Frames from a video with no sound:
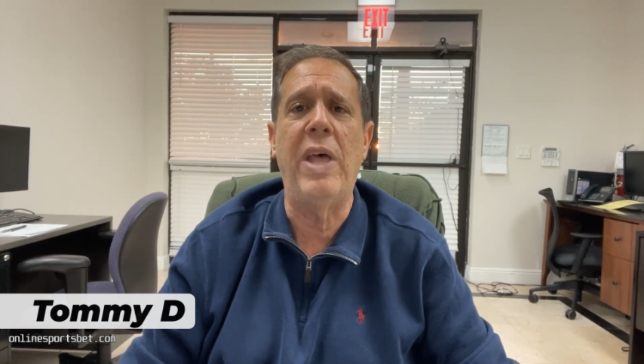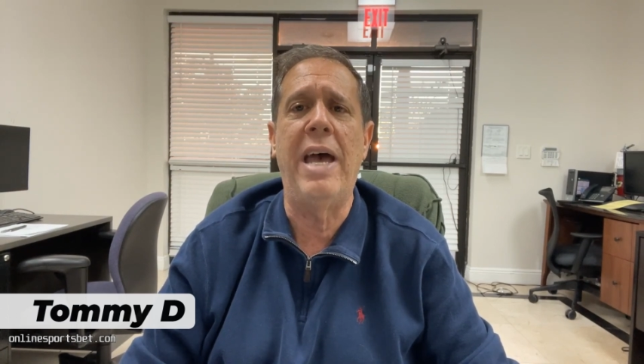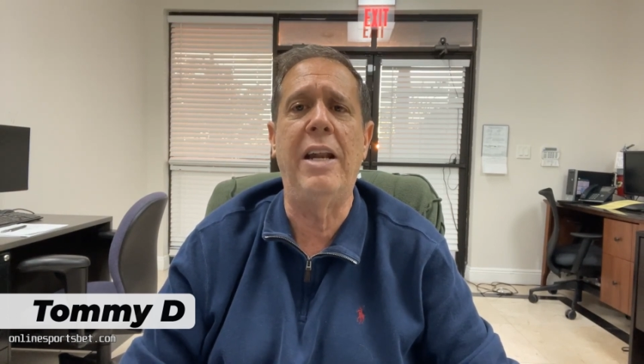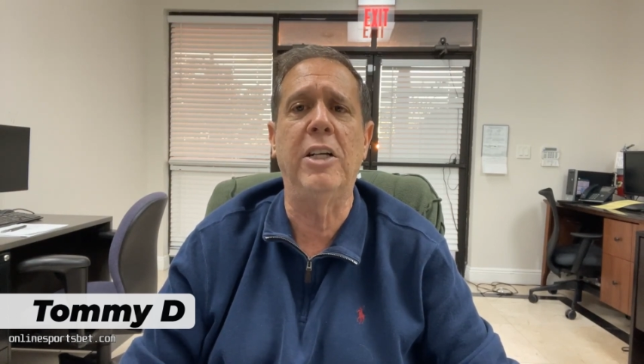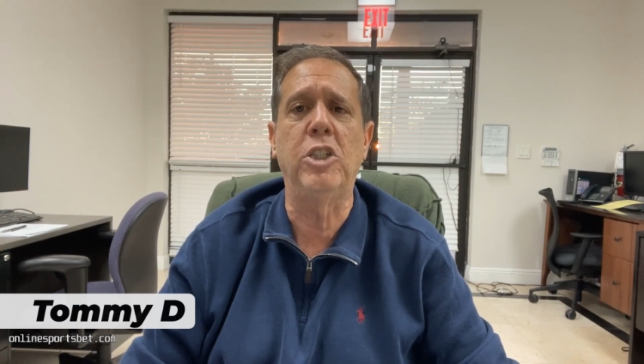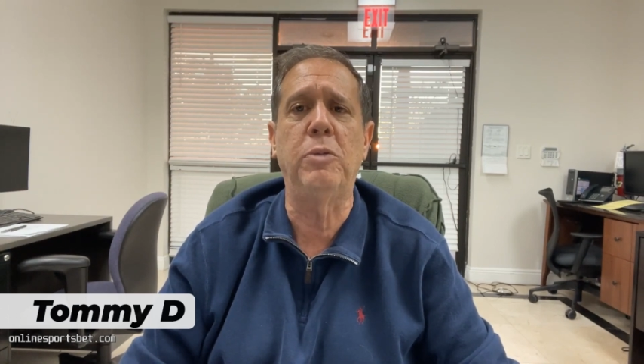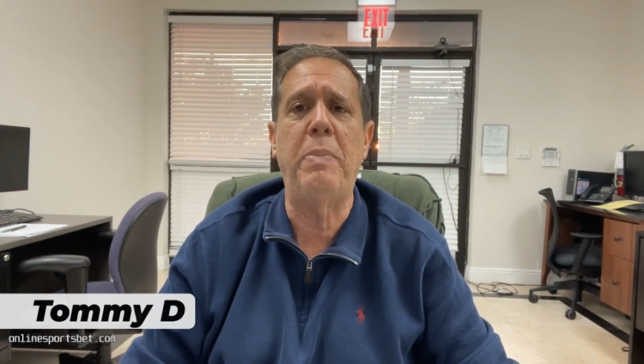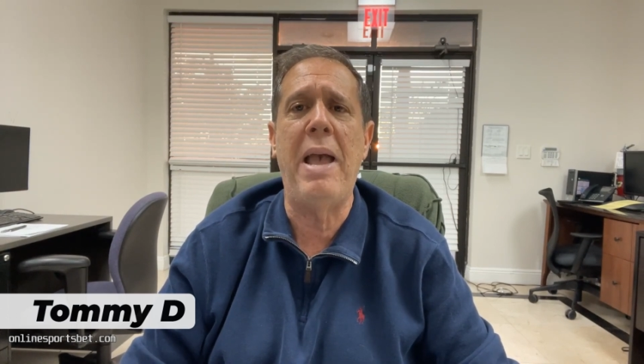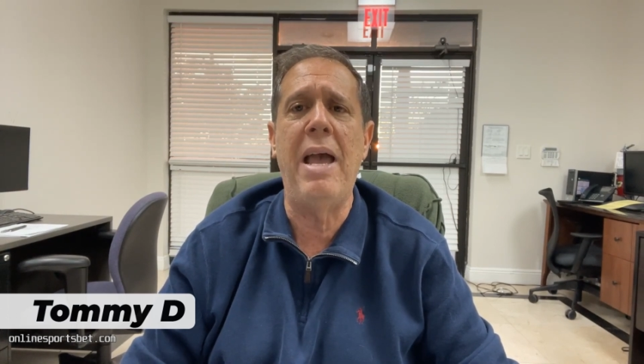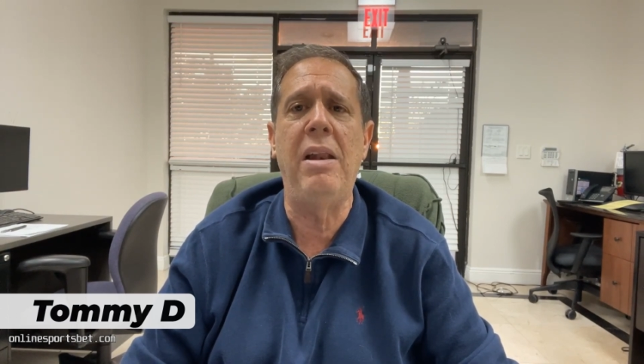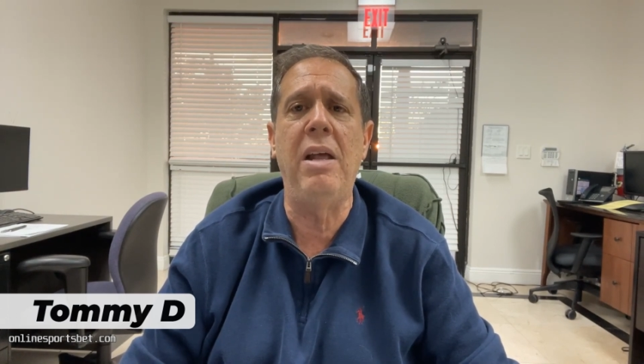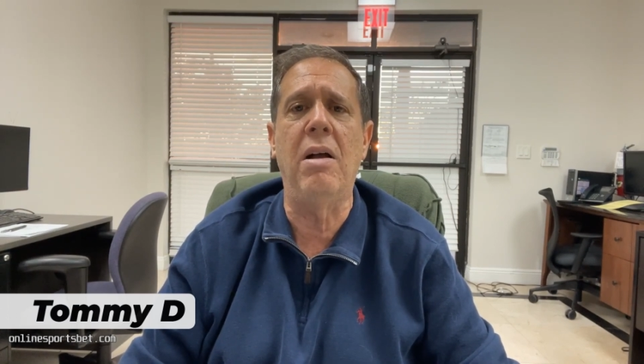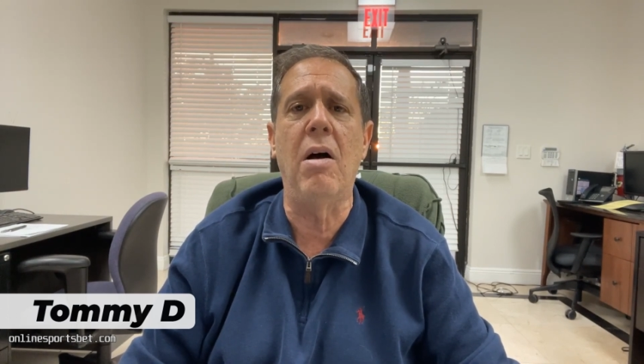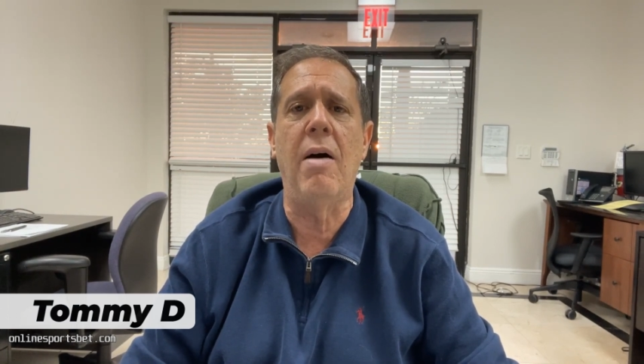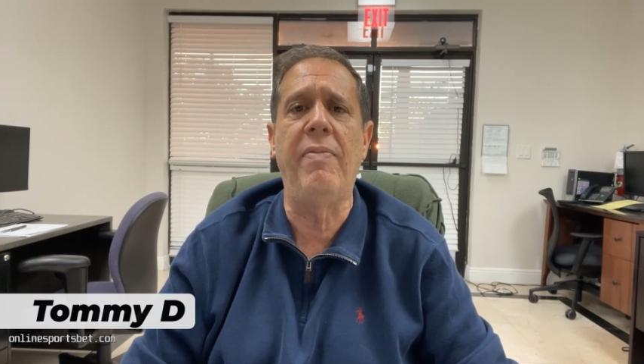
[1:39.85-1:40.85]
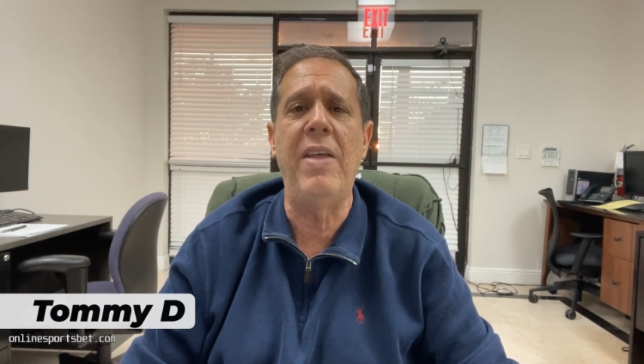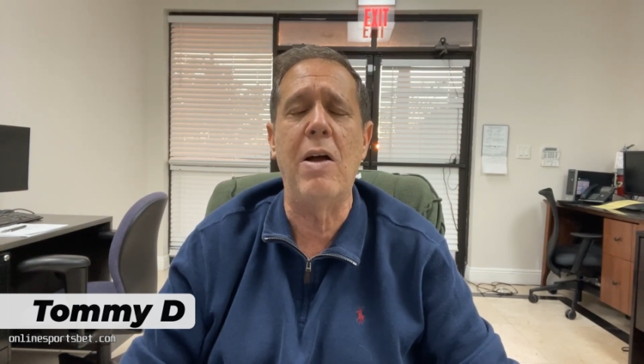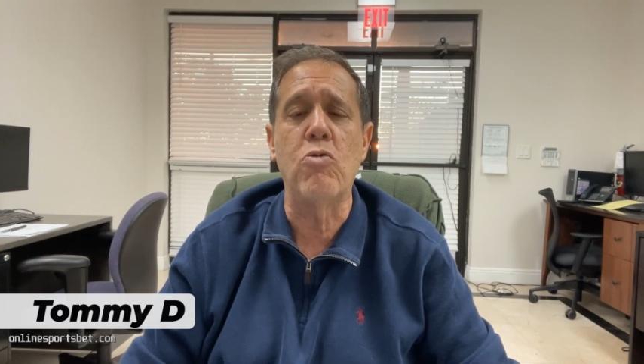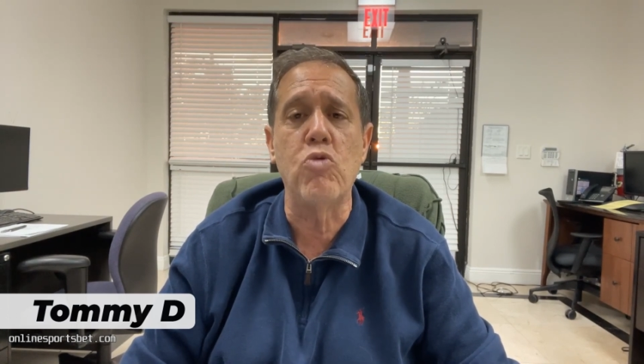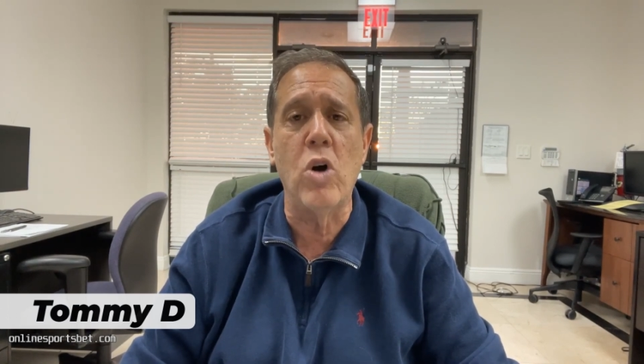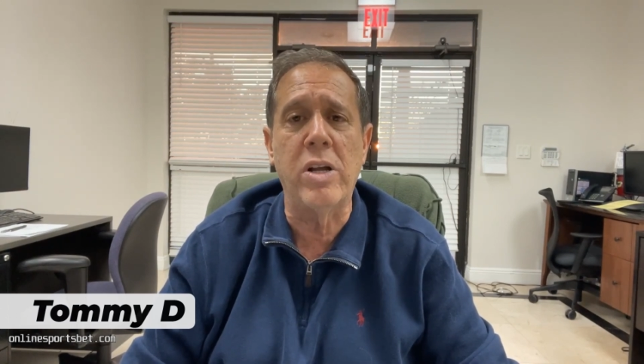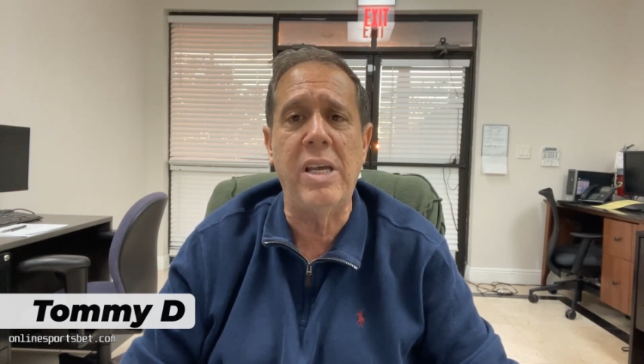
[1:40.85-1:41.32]
and expanding on
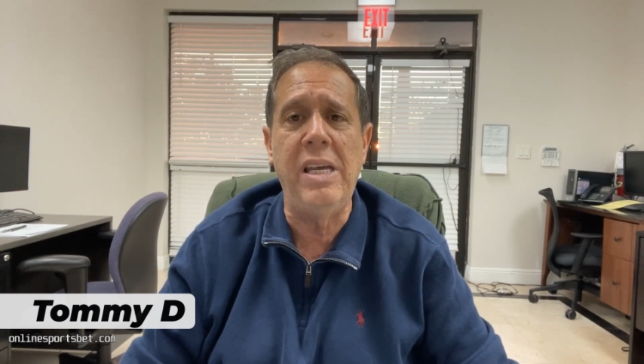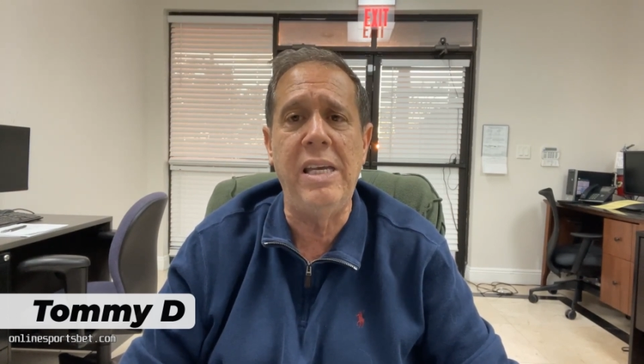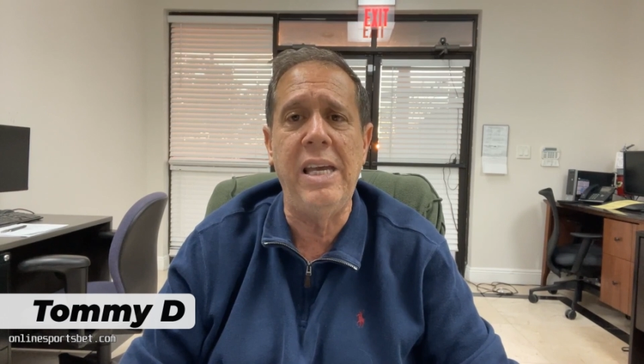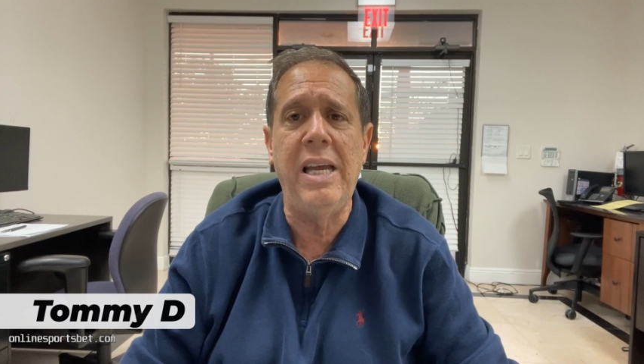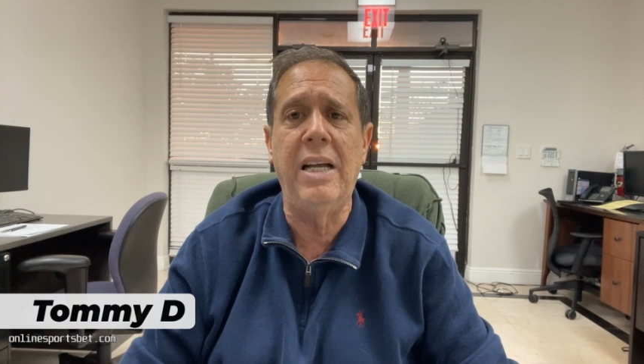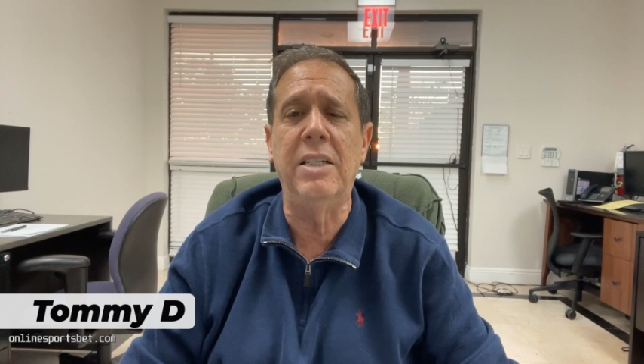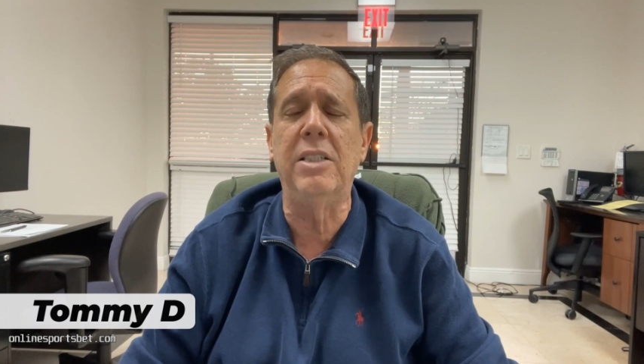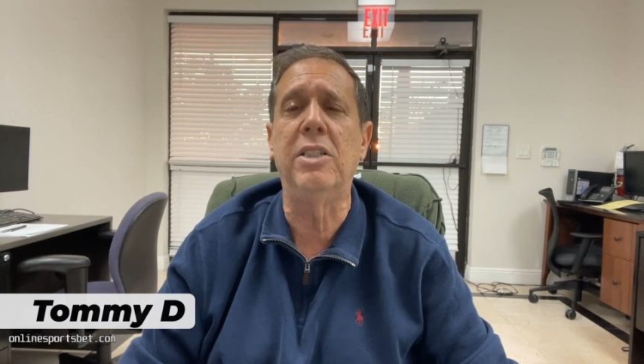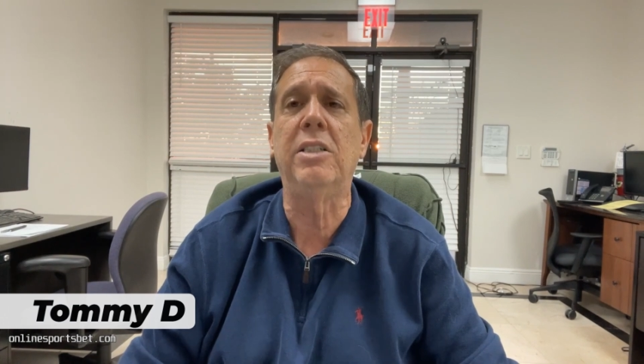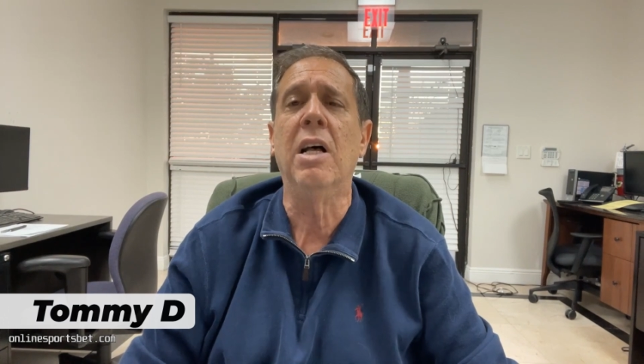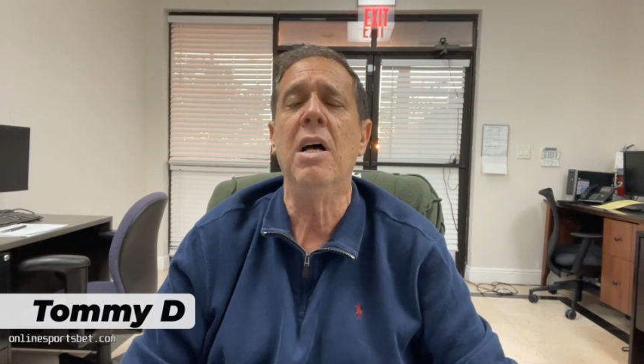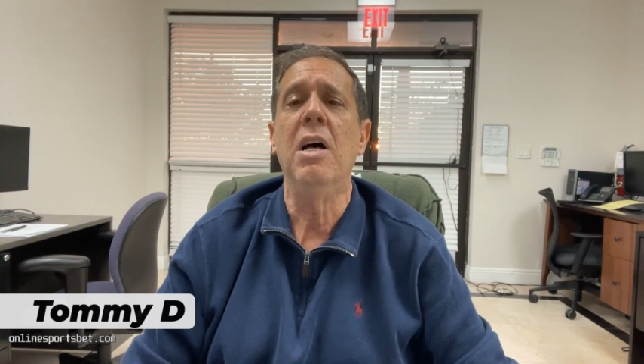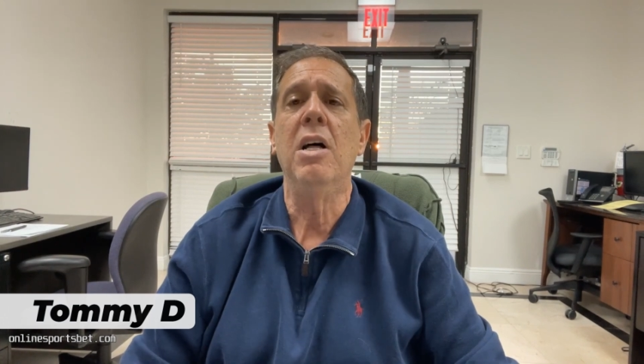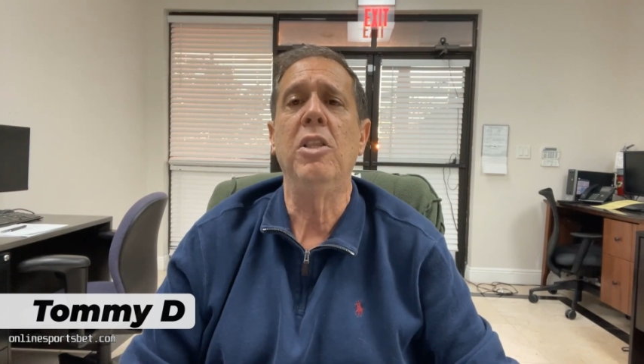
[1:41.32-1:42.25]
their rookie years.